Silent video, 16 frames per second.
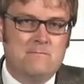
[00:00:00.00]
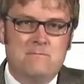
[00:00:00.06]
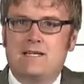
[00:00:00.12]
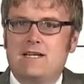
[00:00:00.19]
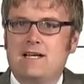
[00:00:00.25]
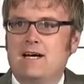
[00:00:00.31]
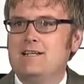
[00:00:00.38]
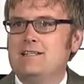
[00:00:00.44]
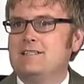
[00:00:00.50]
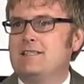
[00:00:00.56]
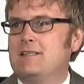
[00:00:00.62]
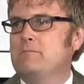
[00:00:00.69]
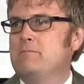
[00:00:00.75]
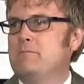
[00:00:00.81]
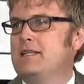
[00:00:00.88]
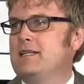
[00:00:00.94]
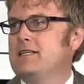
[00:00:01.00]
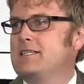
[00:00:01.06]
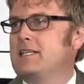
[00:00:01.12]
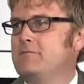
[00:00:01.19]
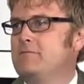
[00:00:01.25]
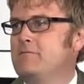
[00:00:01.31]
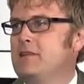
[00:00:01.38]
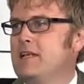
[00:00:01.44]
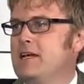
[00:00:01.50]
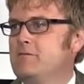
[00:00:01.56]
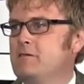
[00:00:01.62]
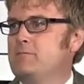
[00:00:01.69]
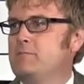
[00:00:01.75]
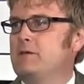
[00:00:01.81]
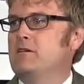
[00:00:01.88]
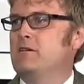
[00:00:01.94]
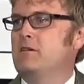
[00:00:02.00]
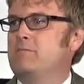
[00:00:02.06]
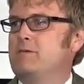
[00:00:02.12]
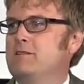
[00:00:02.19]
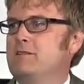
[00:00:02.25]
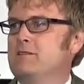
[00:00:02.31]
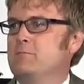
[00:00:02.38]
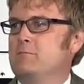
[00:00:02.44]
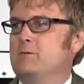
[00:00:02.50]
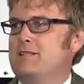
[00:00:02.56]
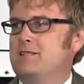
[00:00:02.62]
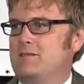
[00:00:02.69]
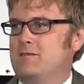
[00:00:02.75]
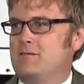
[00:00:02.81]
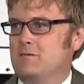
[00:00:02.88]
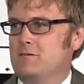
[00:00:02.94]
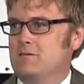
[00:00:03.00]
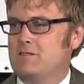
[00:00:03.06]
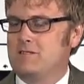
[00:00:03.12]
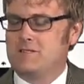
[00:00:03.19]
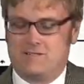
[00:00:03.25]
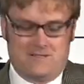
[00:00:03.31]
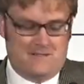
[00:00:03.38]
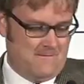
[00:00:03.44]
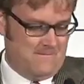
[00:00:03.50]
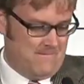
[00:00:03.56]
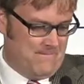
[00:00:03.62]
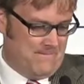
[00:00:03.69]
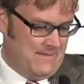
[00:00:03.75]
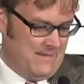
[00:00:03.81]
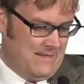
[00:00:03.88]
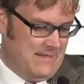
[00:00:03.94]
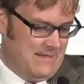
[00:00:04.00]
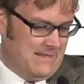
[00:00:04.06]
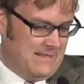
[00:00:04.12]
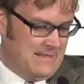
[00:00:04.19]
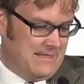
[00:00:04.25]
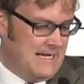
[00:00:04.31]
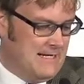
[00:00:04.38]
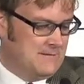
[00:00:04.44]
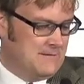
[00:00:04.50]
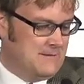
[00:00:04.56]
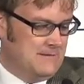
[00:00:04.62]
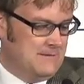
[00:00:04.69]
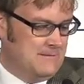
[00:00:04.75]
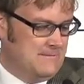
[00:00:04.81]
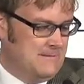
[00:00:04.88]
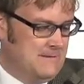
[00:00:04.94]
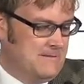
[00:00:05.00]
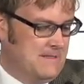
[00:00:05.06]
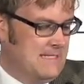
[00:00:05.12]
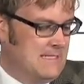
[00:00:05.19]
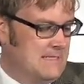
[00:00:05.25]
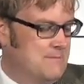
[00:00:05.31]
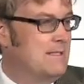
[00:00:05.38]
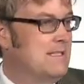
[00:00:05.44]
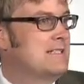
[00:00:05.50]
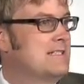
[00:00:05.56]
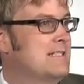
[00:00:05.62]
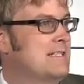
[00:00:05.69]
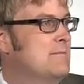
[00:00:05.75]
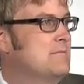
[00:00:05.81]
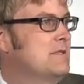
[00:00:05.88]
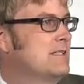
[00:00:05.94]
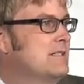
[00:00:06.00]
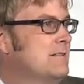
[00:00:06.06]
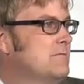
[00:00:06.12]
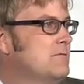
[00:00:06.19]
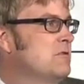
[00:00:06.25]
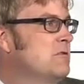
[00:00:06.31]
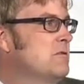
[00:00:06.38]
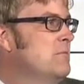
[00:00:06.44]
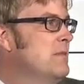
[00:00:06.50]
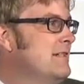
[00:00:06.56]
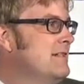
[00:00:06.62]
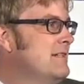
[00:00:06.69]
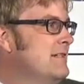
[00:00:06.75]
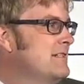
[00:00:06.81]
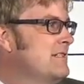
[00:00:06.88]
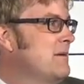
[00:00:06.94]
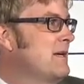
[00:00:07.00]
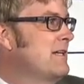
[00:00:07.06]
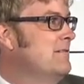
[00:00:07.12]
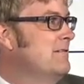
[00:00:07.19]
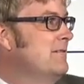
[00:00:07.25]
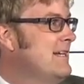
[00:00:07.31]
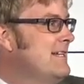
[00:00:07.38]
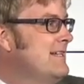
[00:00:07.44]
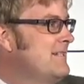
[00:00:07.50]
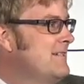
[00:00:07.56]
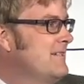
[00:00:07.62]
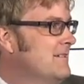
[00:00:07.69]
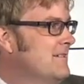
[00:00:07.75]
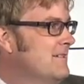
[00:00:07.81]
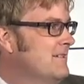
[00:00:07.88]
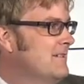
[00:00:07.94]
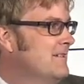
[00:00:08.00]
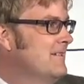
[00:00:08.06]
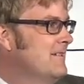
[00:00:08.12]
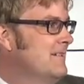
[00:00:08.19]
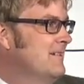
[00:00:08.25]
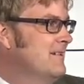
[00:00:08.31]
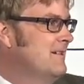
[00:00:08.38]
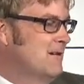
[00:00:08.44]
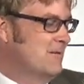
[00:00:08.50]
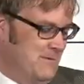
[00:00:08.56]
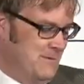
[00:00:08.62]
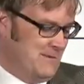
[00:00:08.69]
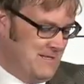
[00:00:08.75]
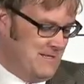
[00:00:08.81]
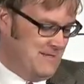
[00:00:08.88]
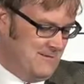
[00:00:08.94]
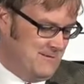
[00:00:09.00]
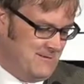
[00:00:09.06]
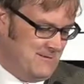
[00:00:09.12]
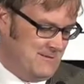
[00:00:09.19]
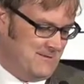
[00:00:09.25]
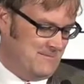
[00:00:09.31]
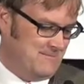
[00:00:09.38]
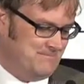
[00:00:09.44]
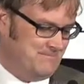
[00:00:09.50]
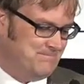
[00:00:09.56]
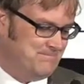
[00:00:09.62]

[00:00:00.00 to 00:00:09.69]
Because the minutes have never been open to research, the Council of 50 has been the subject of tremendous speculation over the years.